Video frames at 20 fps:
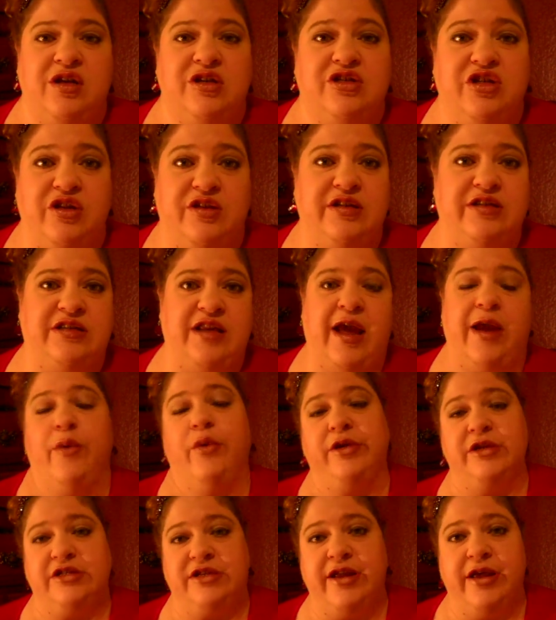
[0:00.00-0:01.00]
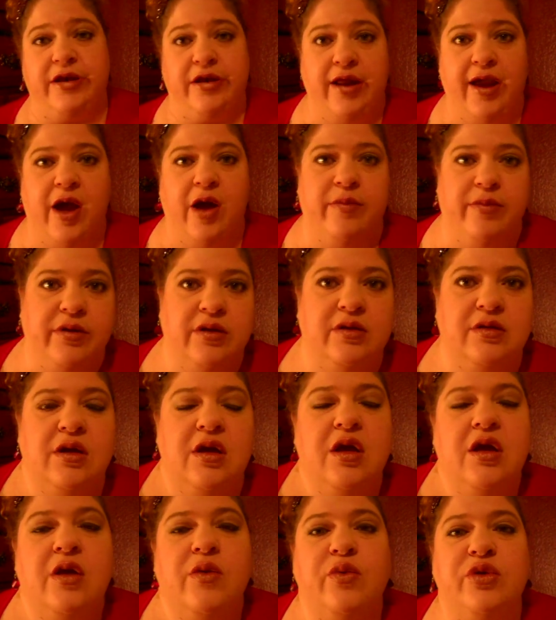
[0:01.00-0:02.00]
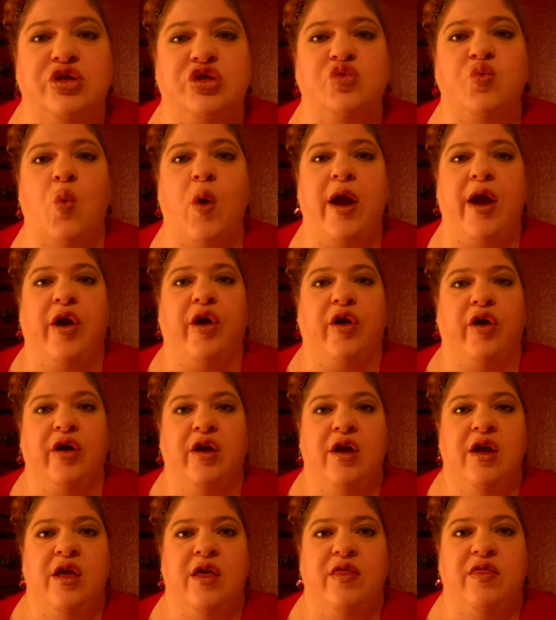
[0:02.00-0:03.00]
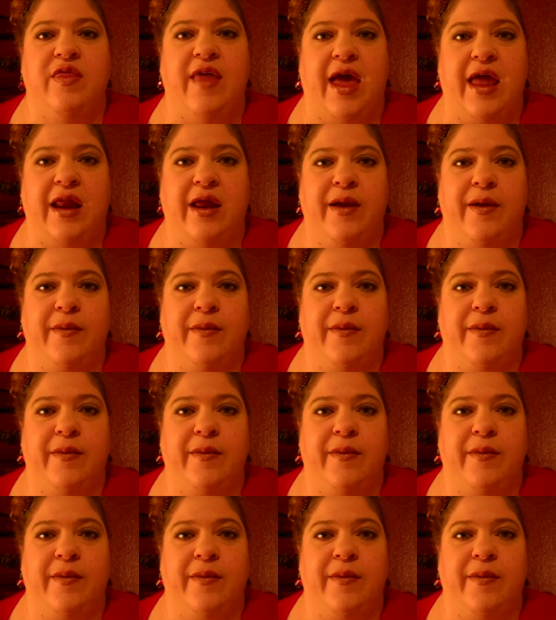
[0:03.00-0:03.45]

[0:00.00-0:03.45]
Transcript: to this day, well, he's dead now, but would swear that